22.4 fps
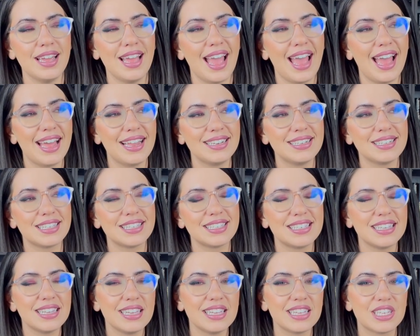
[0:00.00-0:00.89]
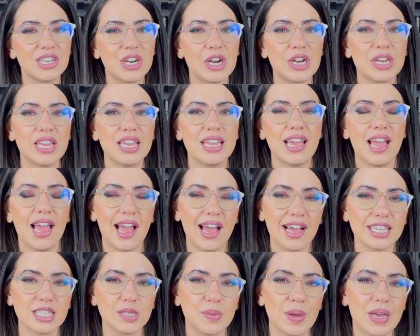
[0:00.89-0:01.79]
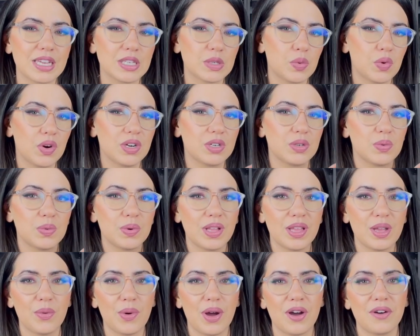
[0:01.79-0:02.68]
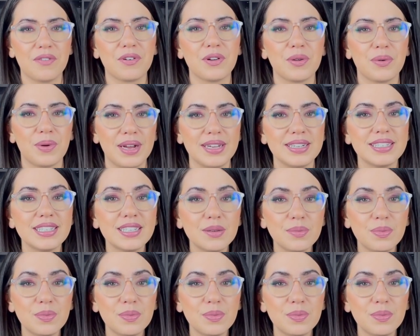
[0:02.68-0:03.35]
And the silly snarky aspects worked really well for the rest of the